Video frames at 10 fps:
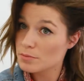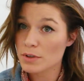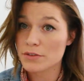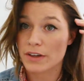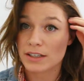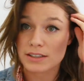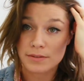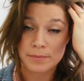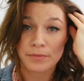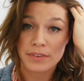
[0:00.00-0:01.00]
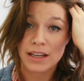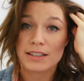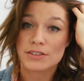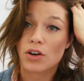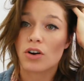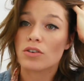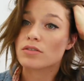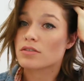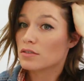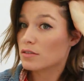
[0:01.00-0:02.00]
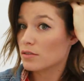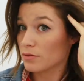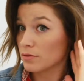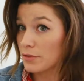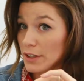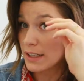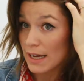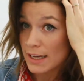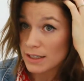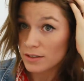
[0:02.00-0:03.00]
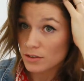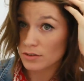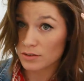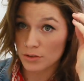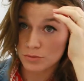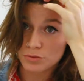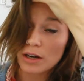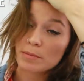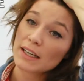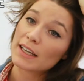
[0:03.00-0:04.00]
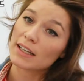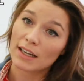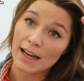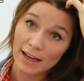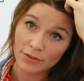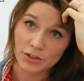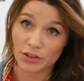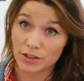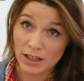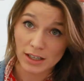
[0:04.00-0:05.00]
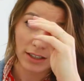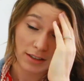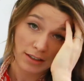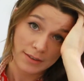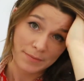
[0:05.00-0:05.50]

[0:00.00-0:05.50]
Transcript: perfect. And don't forget to rub it in after you're done.